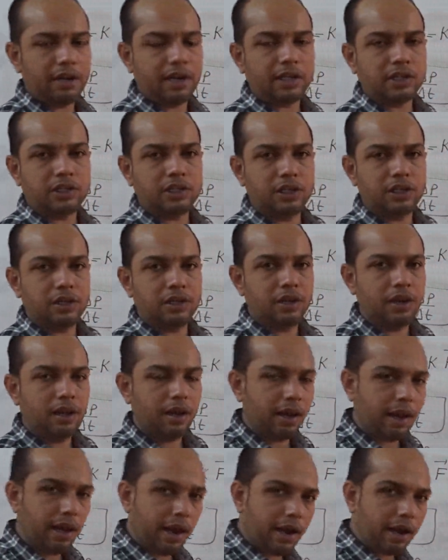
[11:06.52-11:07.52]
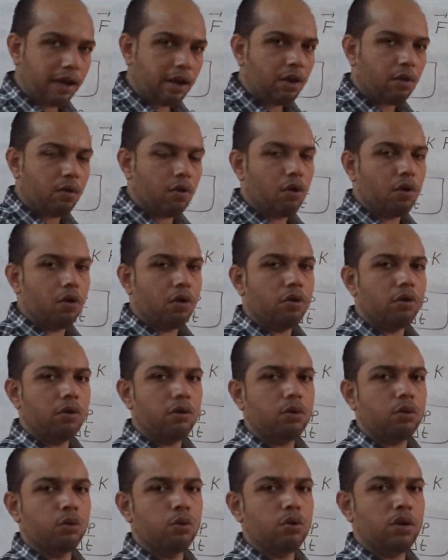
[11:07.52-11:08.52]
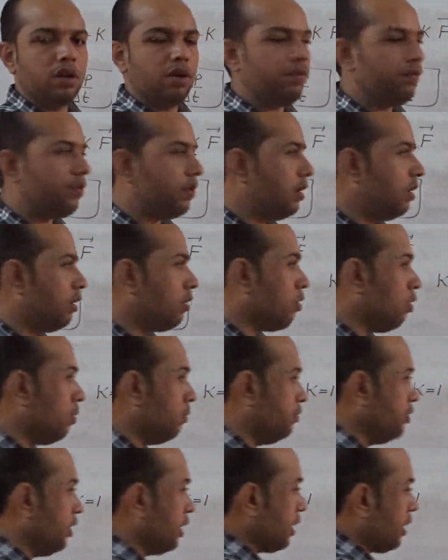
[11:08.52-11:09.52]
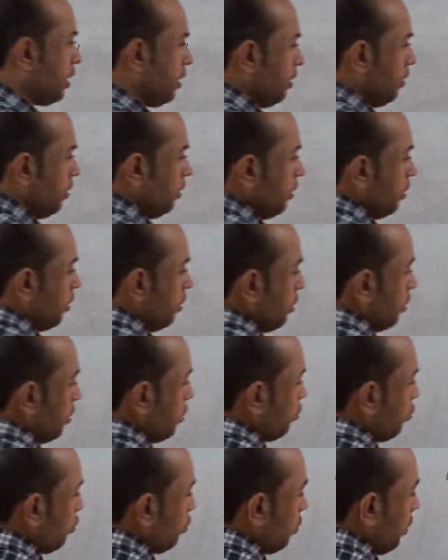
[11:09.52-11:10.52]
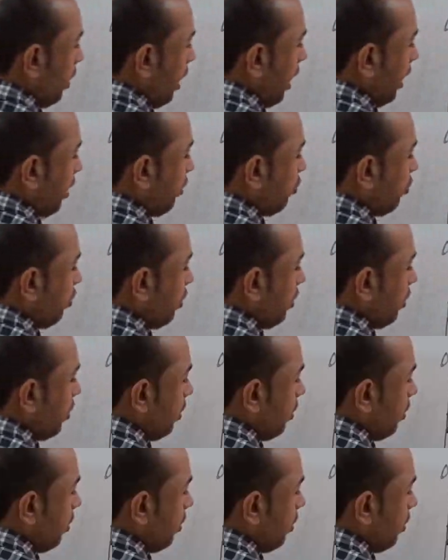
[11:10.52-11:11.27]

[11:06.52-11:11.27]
reaction act on two different objects. So action